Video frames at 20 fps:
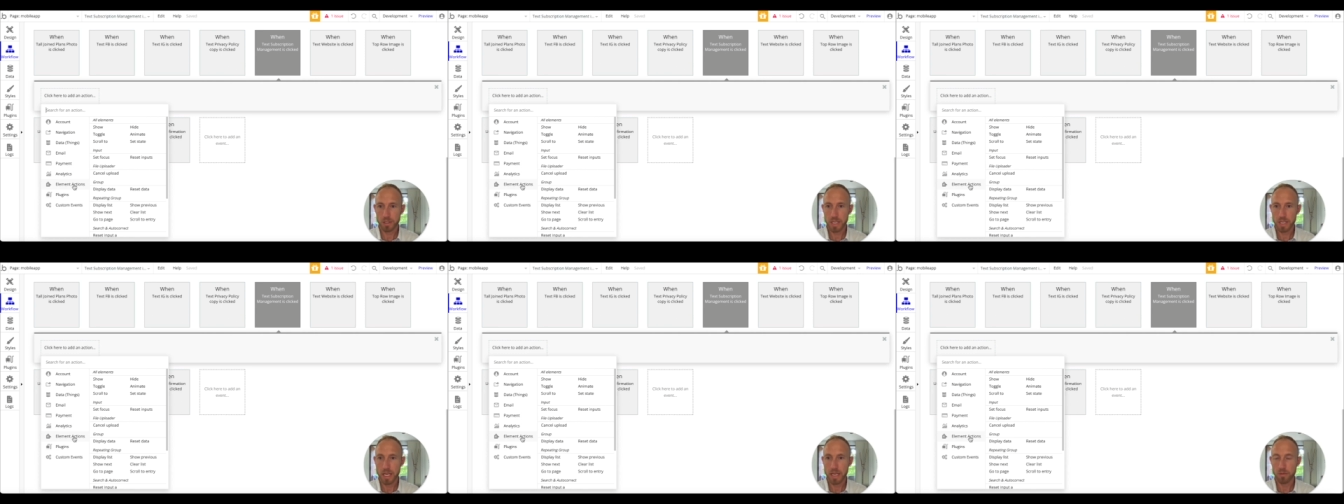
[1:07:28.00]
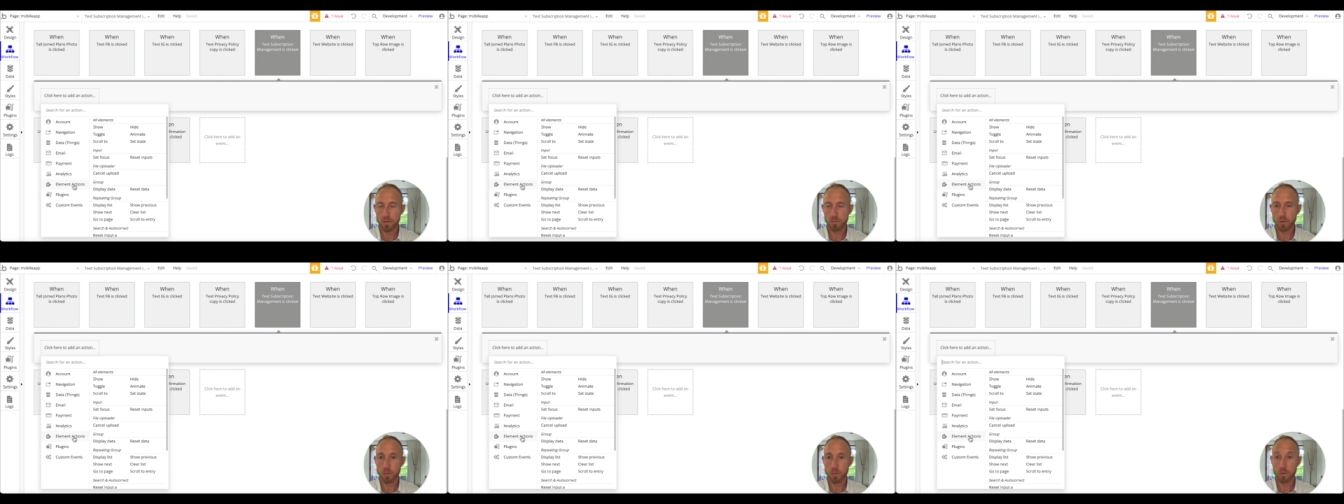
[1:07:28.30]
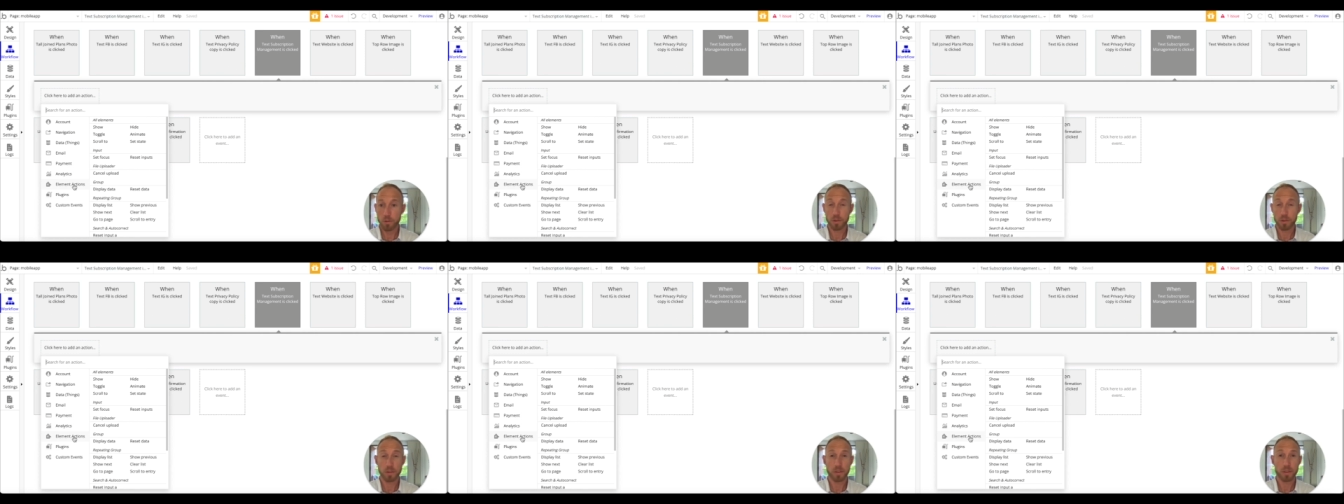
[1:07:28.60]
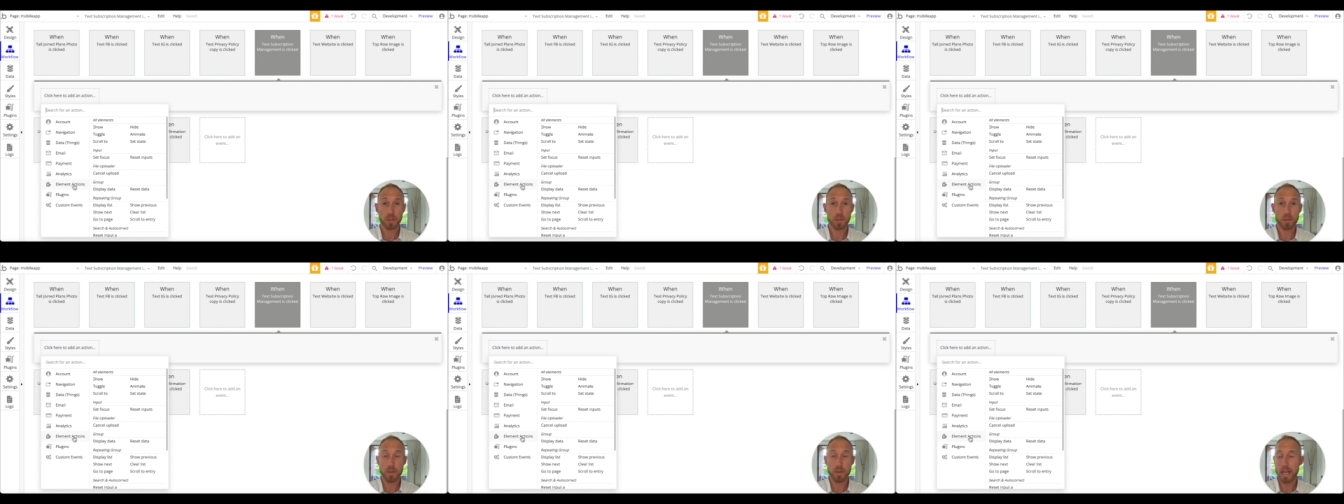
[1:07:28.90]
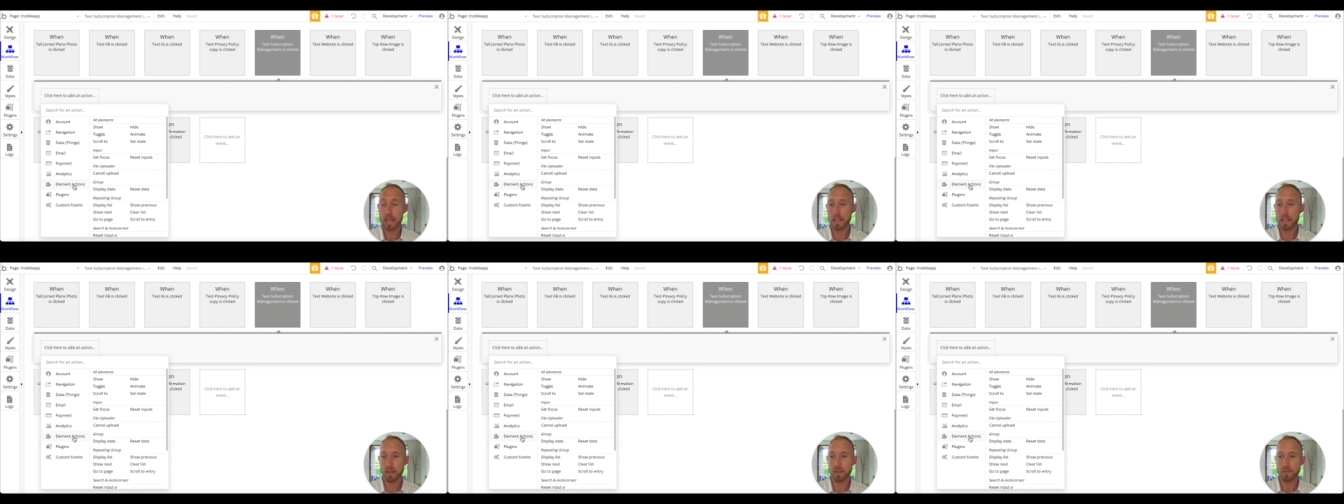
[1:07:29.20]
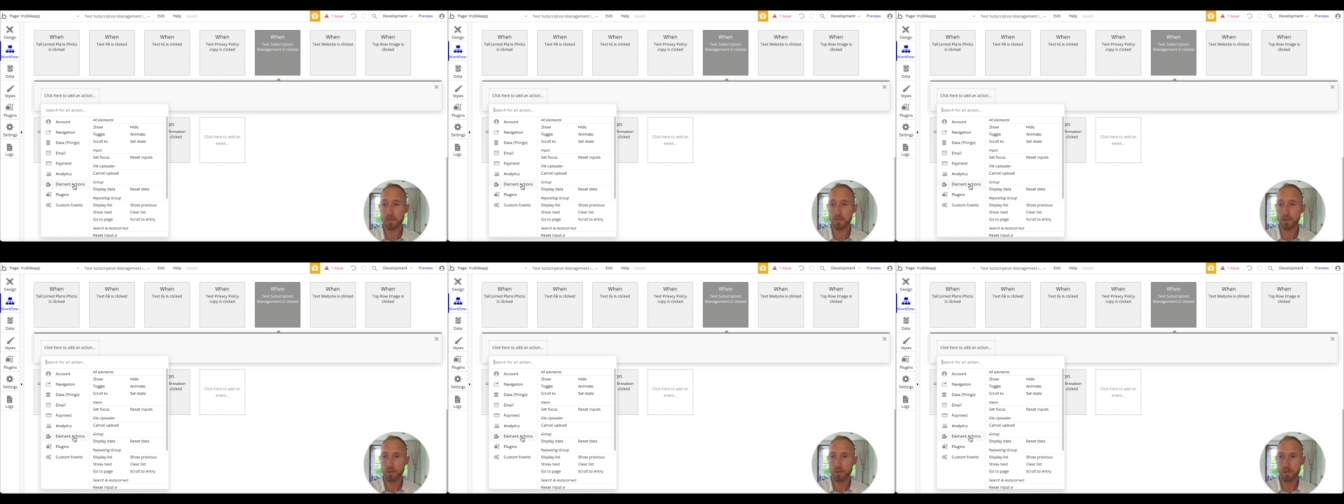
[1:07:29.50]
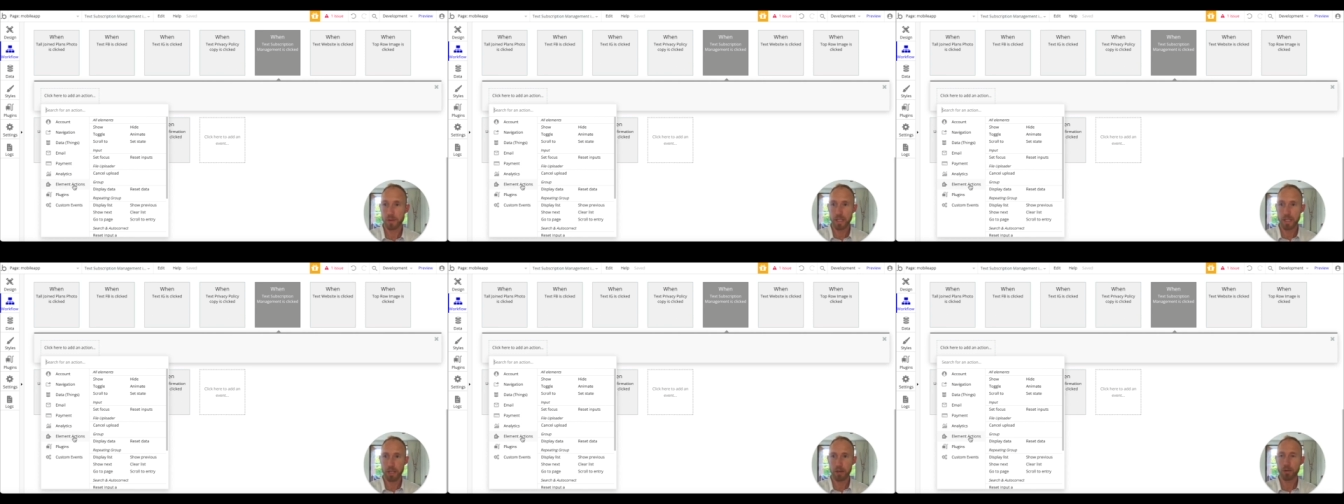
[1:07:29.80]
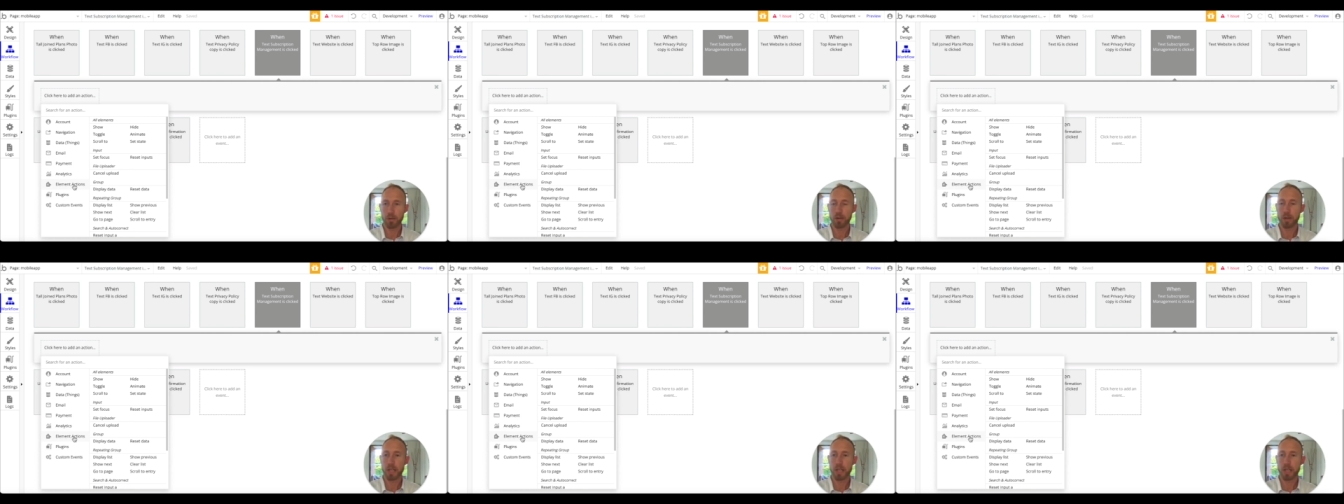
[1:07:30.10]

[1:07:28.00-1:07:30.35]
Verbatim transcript: yet. We will do that in a future video.